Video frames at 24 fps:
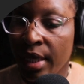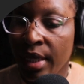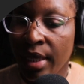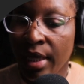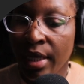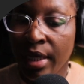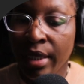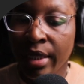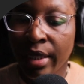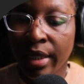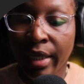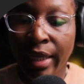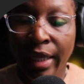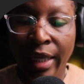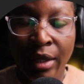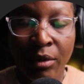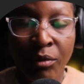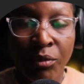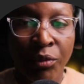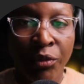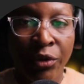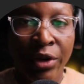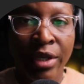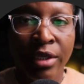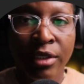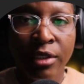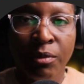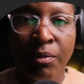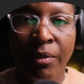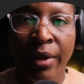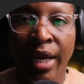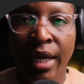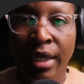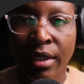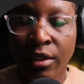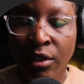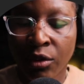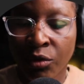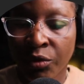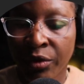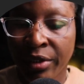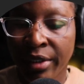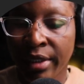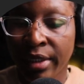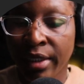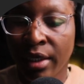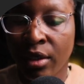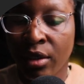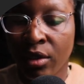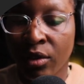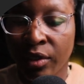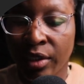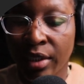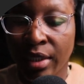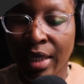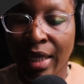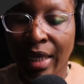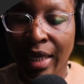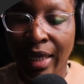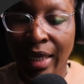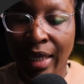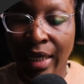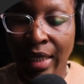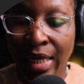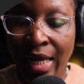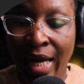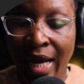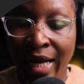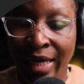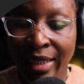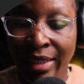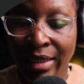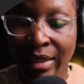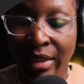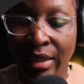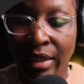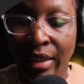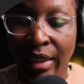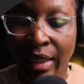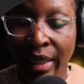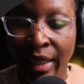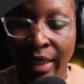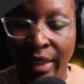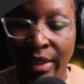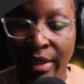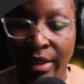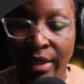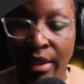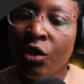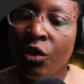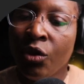and it brings back the result class int.